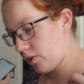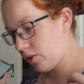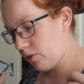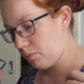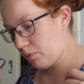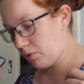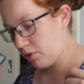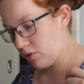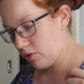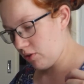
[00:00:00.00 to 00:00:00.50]
got to go
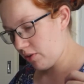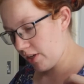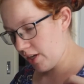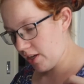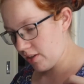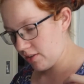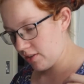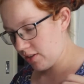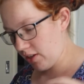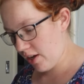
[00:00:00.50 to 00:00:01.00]
put the dog
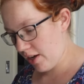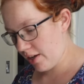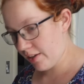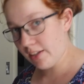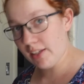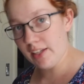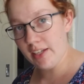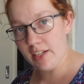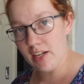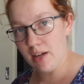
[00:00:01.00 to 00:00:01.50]

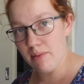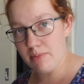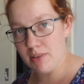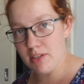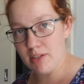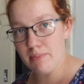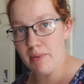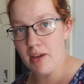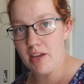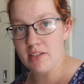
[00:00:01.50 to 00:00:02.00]
outside, clean up
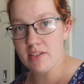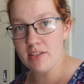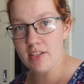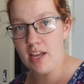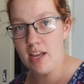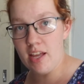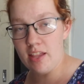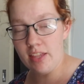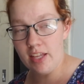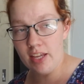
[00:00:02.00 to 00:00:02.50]
this mess,
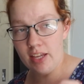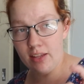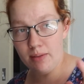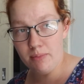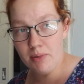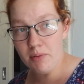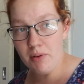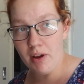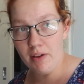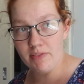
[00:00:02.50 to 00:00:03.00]
and then
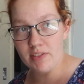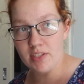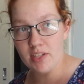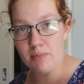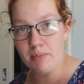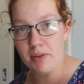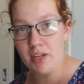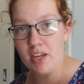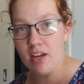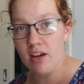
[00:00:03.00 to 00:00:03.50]
the midwife is
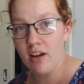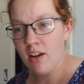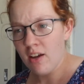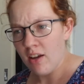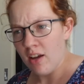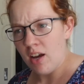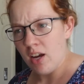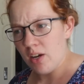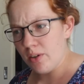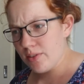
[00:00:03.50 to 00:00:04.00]
going to be here.
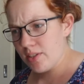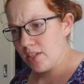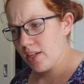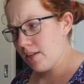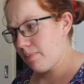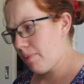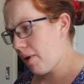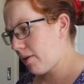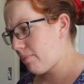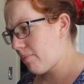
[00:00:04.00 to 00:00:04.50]
I also
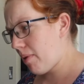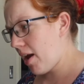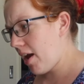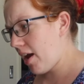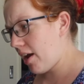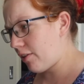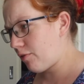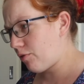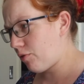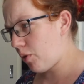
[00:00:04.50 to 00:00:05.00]
need to pack a
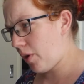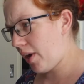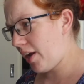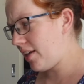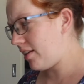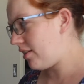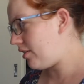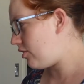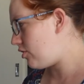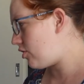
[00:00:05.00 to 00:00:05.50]
bag for
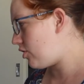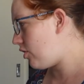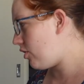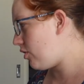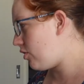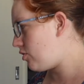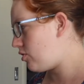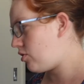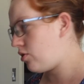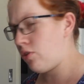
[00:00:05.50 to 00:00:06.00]
Hayden to
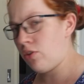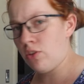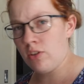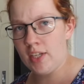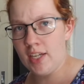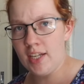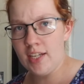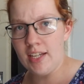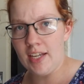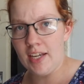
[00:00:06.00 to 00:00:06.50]
go to
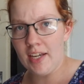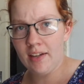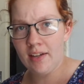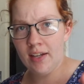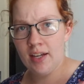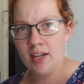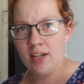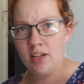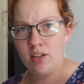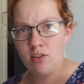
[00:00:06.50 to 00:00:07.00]
kindy
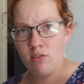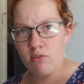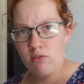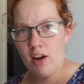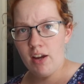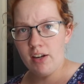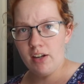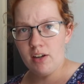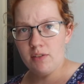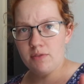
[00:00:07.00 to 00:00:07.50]

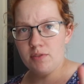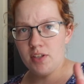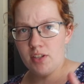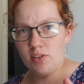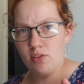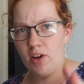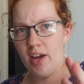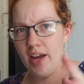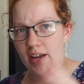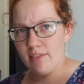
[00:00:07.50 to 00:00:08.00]
right
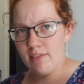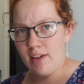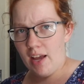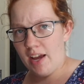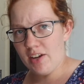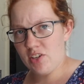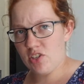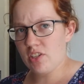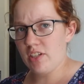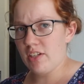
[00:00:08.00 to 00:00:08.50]
after. Not
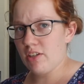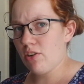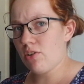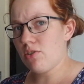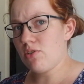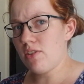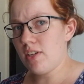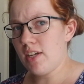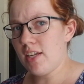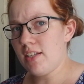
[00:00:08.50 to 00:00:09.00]
actually
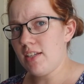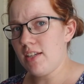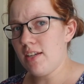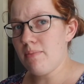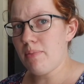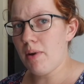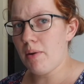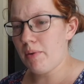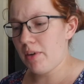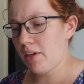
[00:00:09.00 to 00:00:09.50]
go to
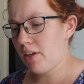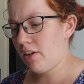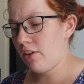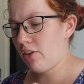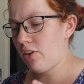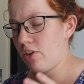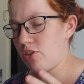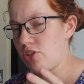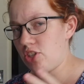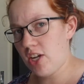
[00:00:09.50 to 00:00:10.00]
kindy, but we're
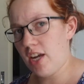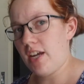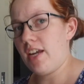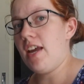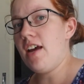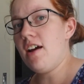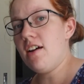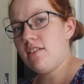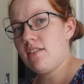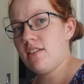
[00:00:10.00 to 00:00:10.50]
going to go
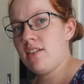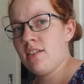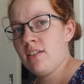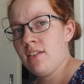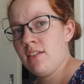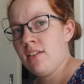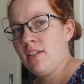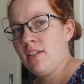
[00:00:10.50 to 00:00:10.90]
check out